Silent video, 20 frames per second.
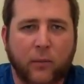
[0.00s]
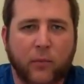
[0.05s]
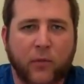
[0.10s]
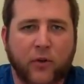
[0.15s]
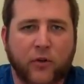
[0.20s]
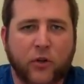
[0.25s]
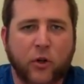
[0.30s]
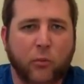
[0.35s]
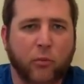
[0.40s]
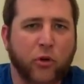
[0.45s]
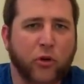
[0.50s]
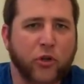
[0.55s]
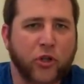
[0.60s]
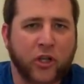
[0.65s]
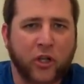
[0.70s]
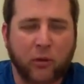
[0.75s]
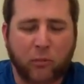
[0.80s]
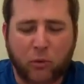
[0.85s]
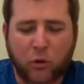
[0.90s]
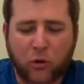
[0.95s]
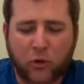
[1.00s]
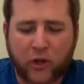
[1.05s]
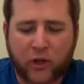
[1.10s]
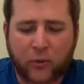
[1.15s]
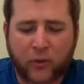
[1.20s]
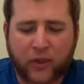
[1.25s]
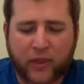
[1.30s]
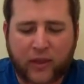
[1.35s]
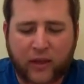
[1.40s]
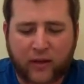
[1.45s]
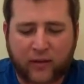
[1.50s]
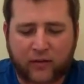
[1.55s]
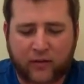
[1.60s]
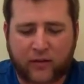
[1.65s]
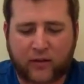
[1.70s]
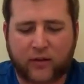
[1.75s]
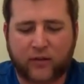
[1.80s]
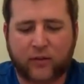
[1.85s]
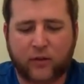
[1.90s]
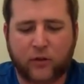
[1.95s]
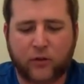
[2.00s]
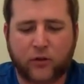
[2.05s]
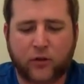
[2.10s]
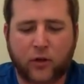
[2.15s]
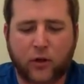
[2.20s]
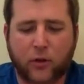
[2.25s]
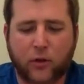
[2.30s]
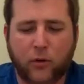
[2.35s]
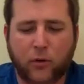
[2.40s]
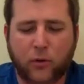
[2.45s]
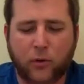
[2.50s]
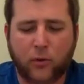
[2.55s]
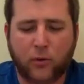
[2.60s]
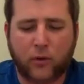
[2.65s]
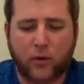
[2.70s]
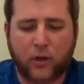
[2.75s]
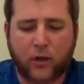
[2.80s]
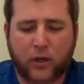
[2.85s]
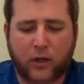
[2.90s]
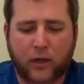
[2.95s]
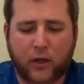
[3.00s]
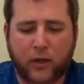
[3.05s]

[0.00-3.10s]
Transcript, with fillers: There's no pushing or pulling with this because there's no